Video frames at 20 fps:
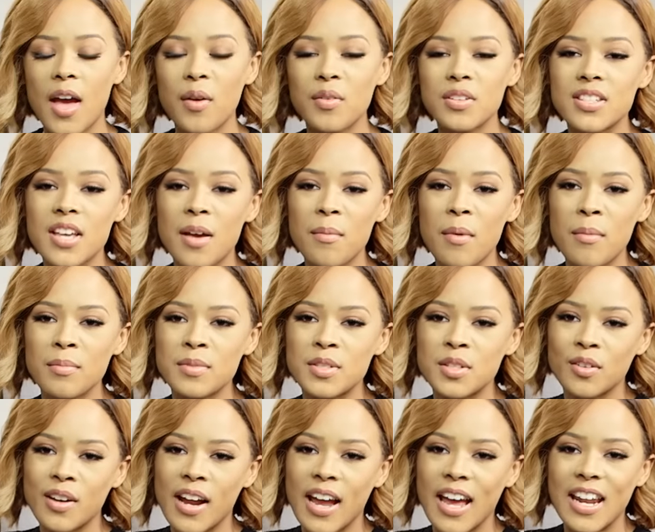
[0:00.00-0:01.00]
Hey, what's up? I'm
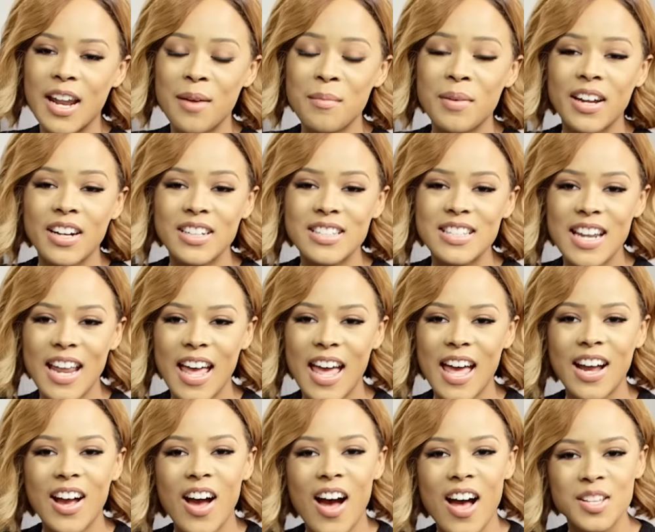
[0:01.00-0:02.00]
Serayah and I'm here today
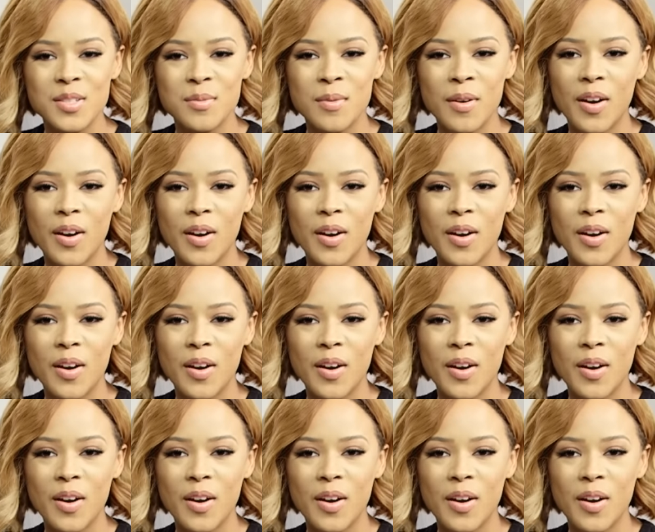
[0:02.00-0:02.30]
at Cosmo